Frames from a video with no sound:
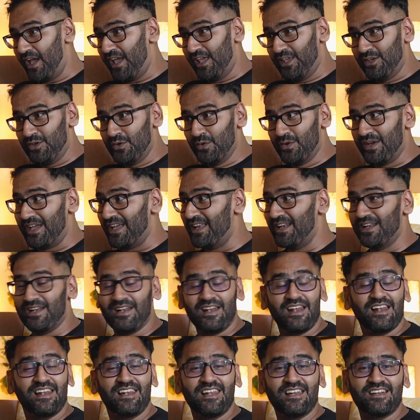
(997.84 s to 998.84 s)
You
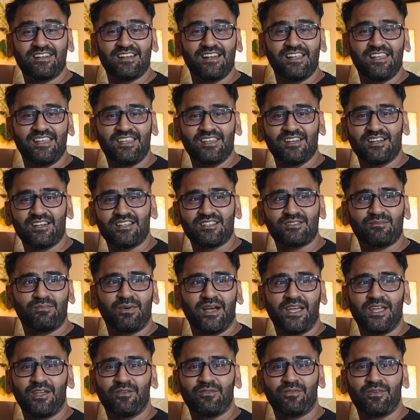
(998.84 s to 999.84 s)
can literally hear his
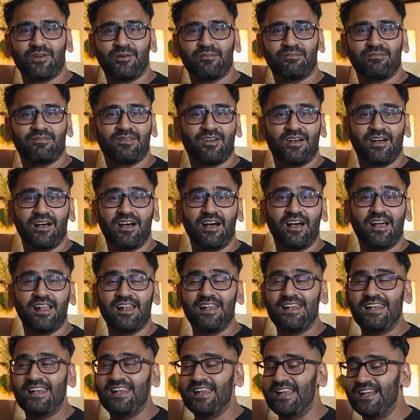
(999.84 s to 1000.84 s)
bike from
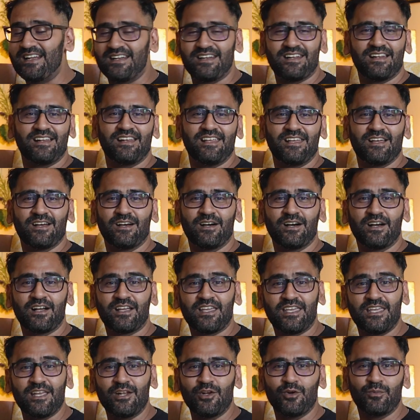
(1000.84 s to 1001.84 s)
literally a
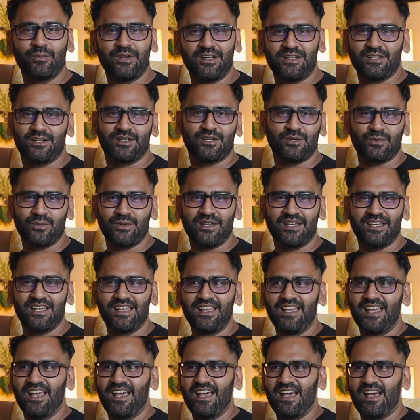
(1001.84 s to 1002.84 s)
kilometer away.
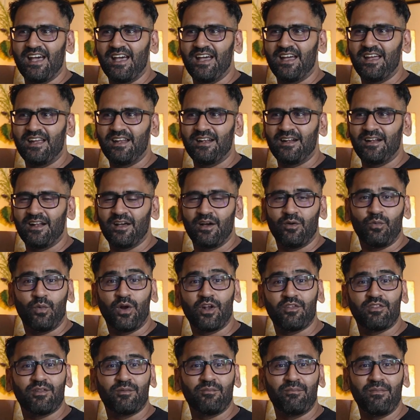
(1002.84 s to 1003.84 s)
And
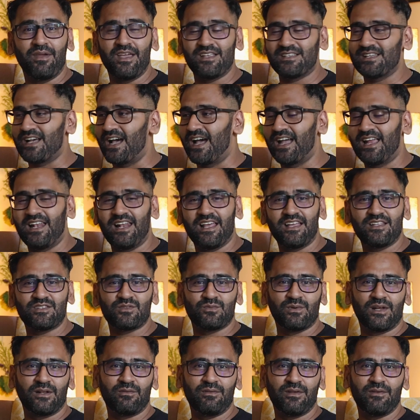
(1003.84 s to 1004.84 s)
one of the major highlights
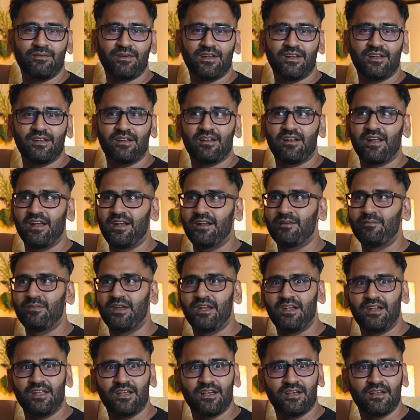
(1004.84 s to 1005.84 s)
while we were in Rider
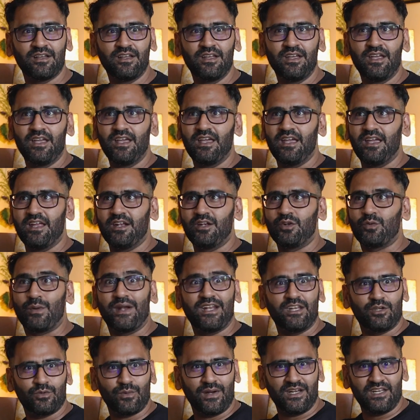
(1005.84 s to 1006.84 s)
Mania in
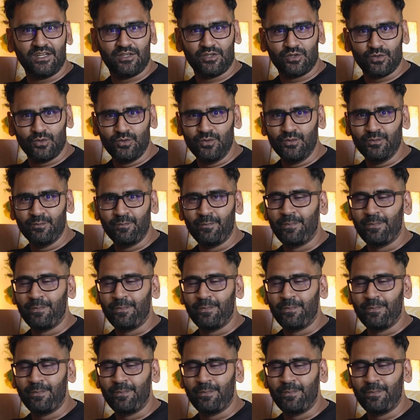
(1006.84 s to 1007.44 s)
2022